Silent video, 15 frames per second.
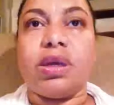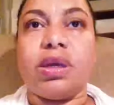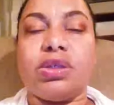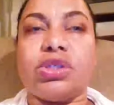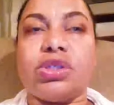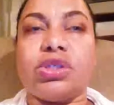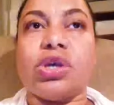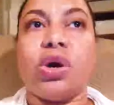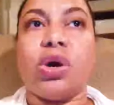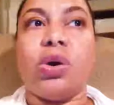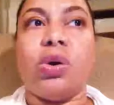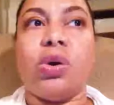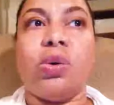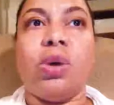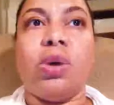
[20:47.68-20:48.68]

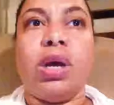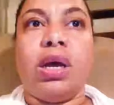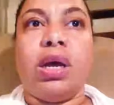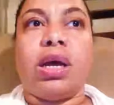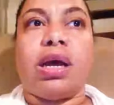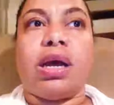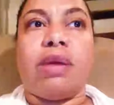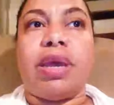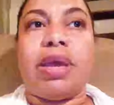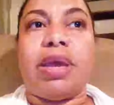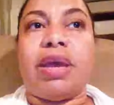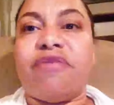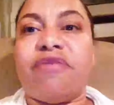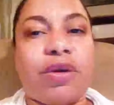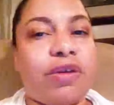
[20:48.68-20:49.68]
Lost. And
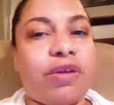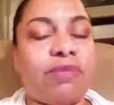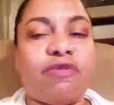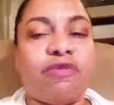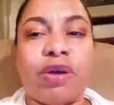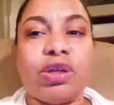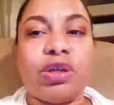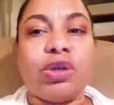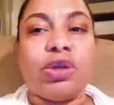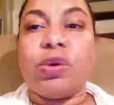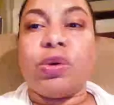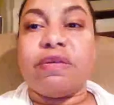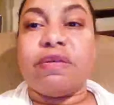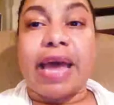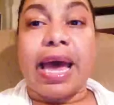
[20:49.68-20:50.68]
very, very little of
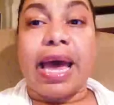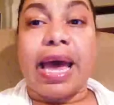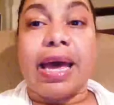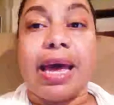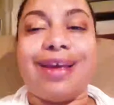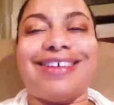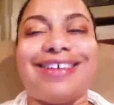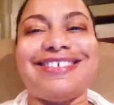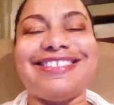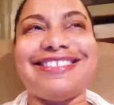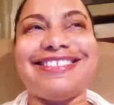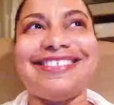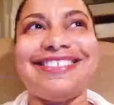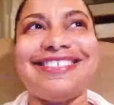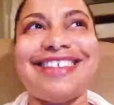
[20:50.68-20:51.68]
that. Yeah.
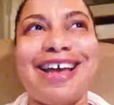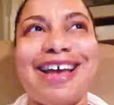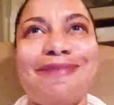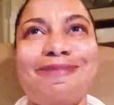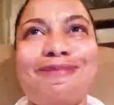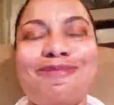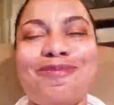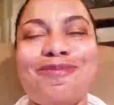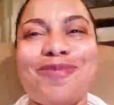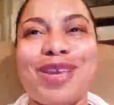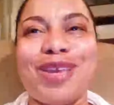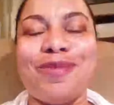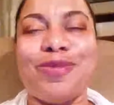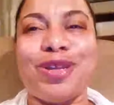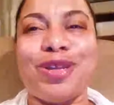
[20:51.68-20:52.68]
I'm being
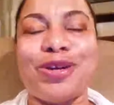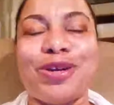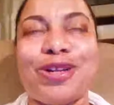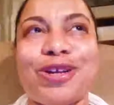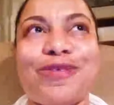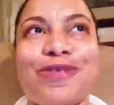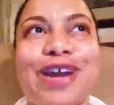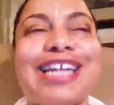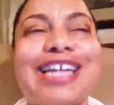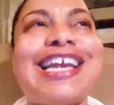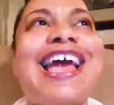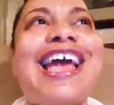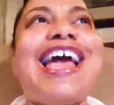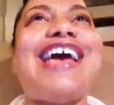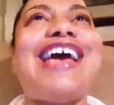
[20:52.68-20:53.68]
politically correct.
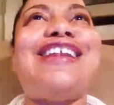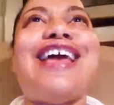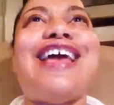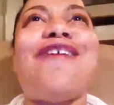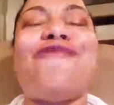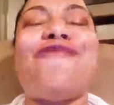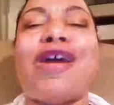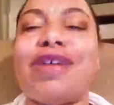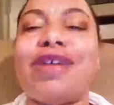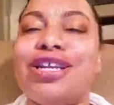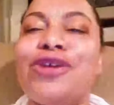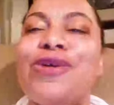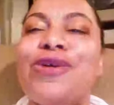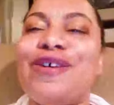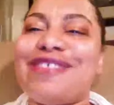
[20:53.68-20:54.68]
And with
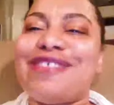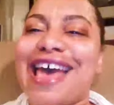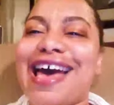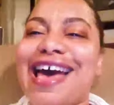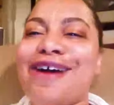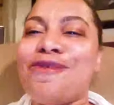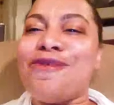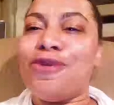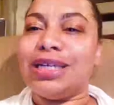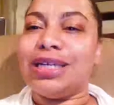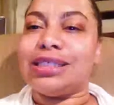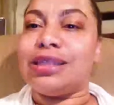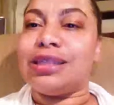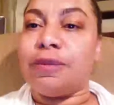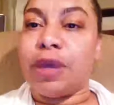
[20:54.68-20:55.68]
that went to the
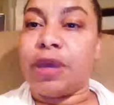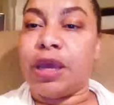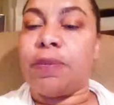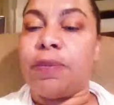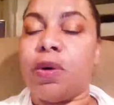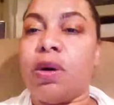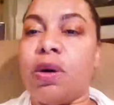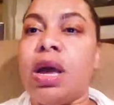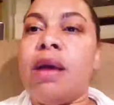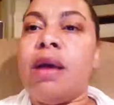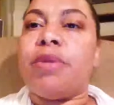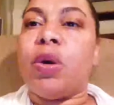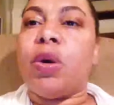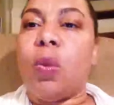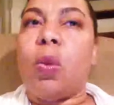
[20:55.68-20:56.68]
people. But
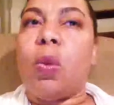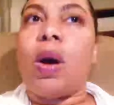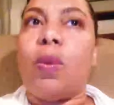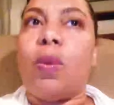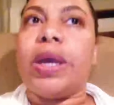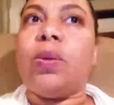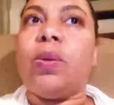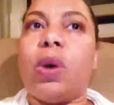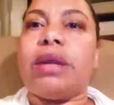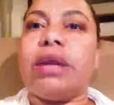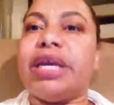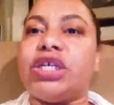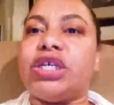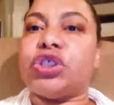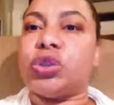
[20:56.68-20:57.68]
what we want to make
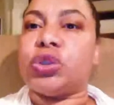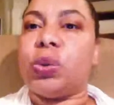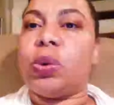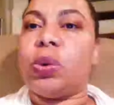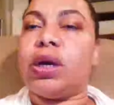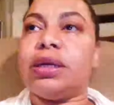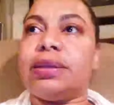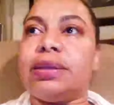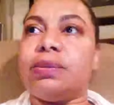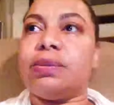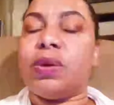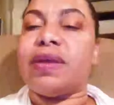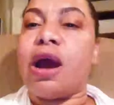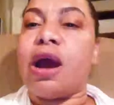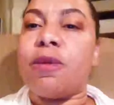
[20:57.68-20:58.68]
sure with
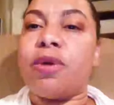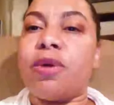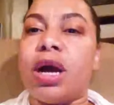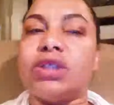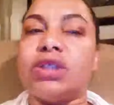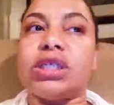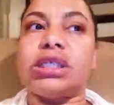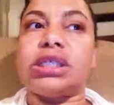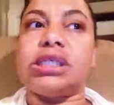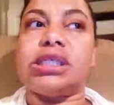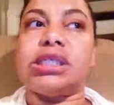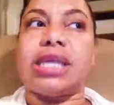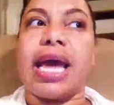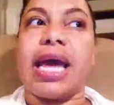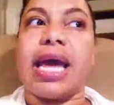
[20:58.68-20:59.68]
our project is
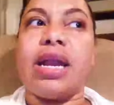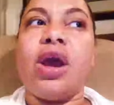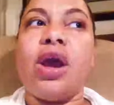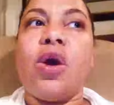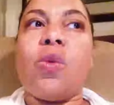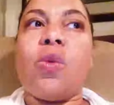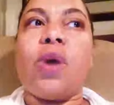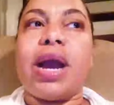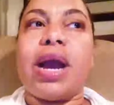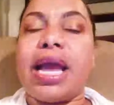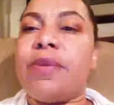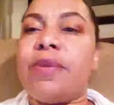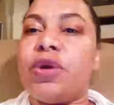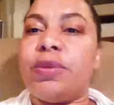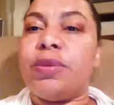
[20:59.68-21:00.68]
that we're able to
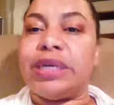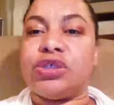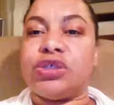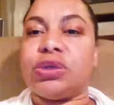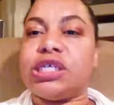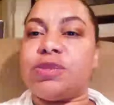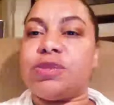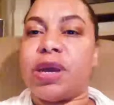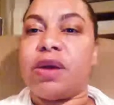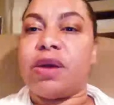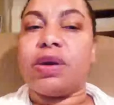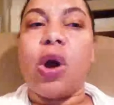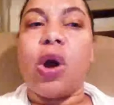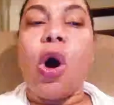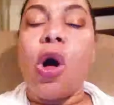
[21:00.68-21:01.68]
be transparent
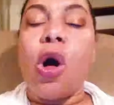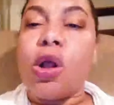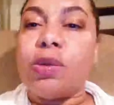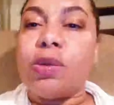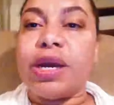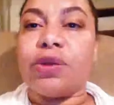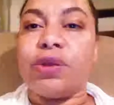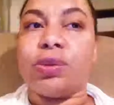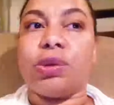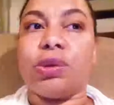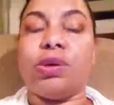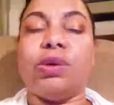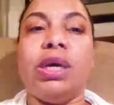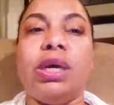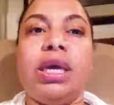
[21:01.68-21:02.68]
all the way through,
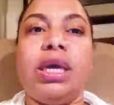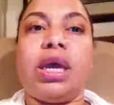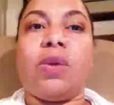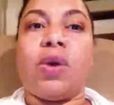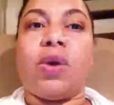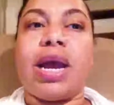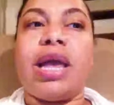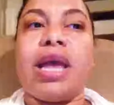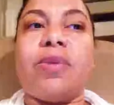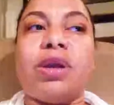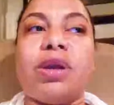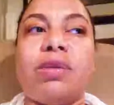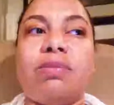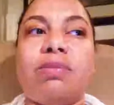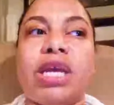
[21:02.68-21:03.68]
and we're able to
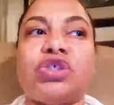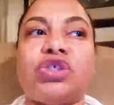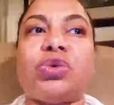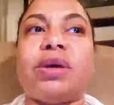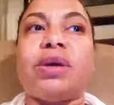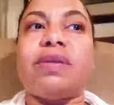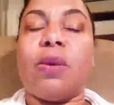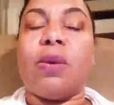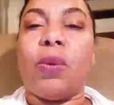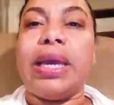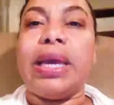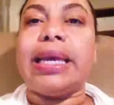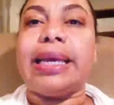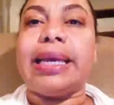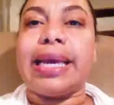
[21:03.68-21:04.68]
make sure that we can
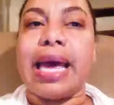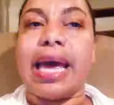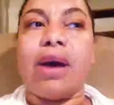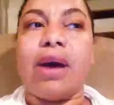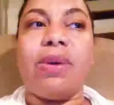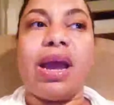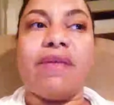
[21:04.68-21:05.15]
count every